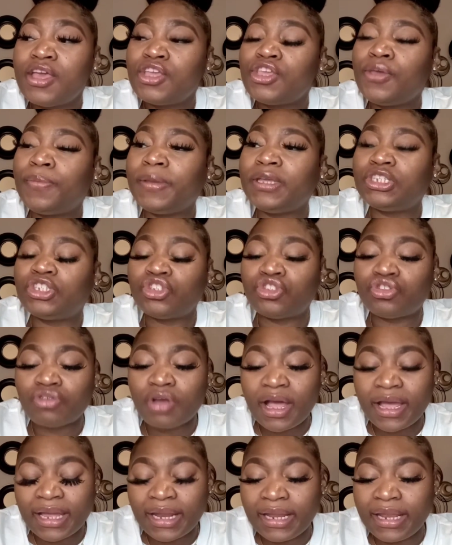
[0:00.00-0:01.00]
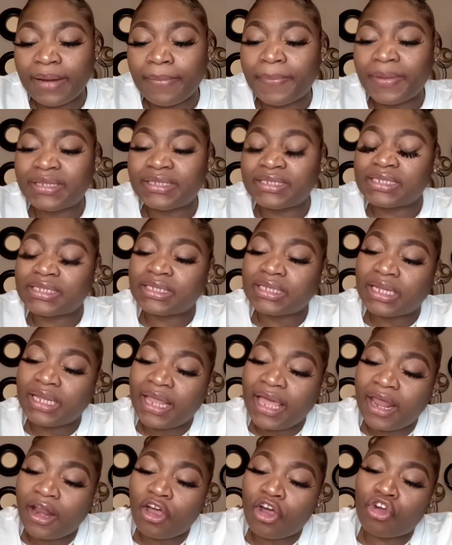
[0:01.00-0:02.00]
You be struggling, but to
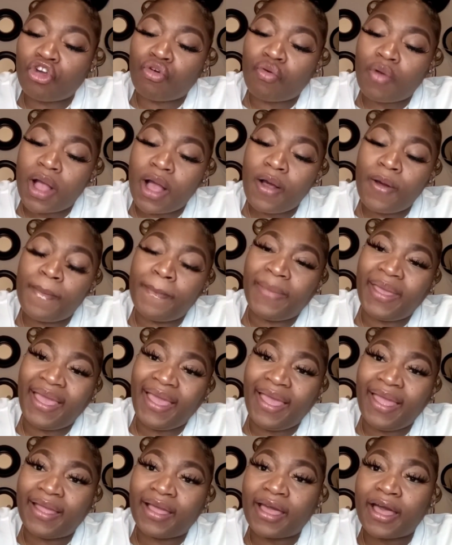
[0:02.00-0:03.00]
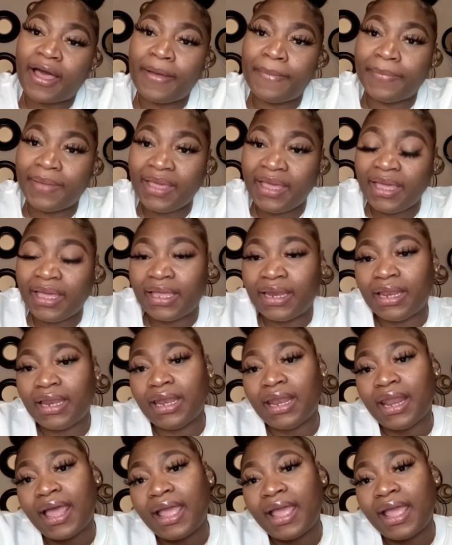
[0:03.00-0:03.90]
let a grown man come in and